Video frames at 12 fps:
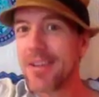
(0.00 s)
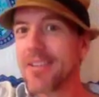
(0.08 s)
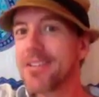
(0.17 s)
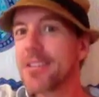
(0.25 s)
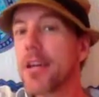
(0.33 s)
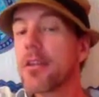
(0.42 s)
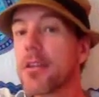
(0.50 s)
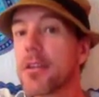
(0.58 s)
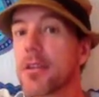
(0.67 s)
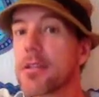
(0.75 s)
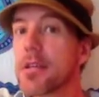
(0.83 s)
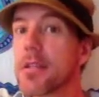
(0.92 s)
The second thing
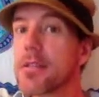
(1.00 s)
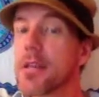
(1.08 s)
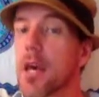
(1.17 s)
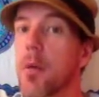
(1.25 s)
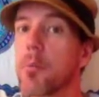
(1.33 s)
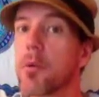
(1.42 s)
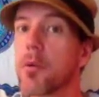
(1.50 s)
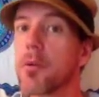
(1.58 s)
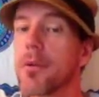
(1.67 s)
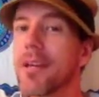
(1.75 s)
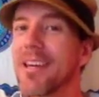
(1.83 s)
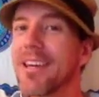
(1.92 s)
that tends to happen
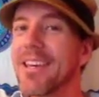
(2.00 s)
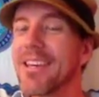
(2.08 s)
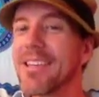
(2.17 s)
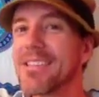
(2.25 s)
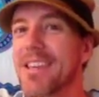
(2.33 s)
is